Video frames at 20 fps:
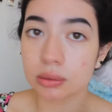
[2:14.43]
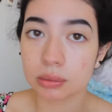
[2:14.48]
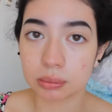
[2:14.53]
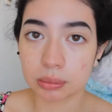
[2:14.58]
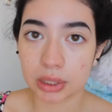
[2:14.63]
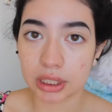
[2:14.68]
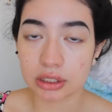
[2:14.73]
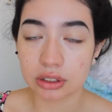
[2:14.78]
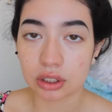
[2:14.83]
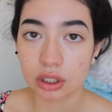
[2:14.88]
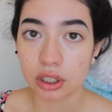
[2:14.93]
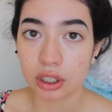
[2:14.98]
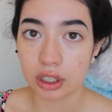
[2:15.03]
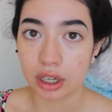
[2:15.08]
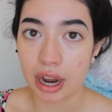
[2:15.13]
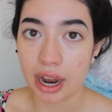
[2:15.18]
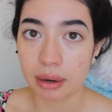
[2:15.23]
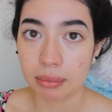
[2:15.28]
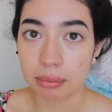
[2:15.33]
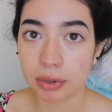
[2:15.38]
makes her
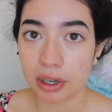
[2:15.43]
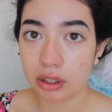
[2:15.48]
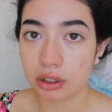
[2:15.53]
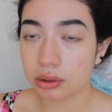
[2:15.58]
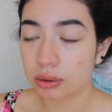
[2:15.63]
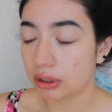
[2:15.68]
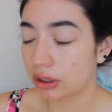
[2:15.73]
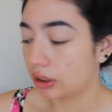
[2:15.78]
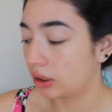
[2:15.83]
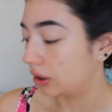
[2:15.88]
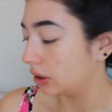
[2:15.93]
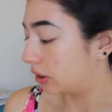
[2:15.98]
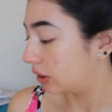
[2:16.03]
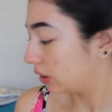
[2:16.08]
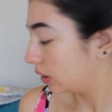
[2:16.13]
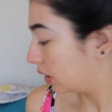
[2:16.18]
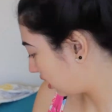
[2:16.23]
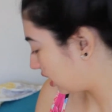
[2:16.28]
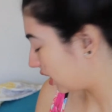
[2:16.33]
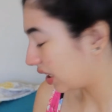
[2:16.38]
eyebrows because
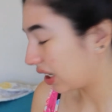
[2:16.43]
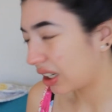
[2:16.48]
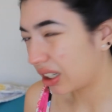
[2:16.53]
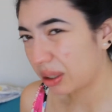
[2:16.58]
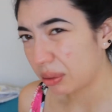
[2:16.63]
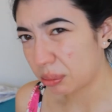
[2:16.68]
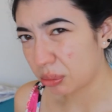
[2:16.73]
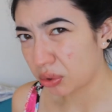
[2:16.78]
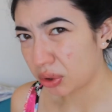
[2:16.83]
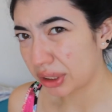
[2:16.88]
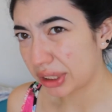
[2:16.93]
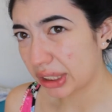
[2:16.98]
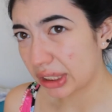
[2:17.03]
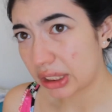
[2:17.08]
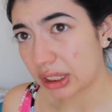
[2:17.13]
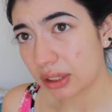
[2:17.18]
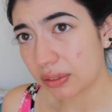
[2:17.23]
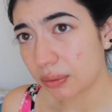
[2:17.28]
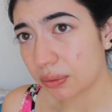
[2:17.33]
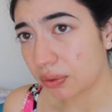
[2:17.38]
I get a more
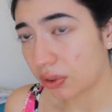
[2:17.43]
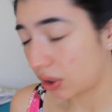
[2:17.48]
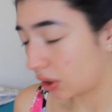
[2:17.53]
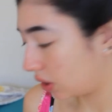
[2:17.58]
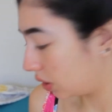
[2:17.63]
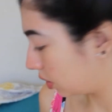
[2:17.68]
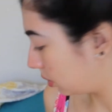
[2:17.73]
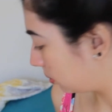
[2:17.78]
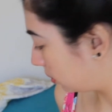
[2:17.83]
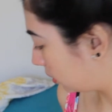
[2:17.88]
clean finish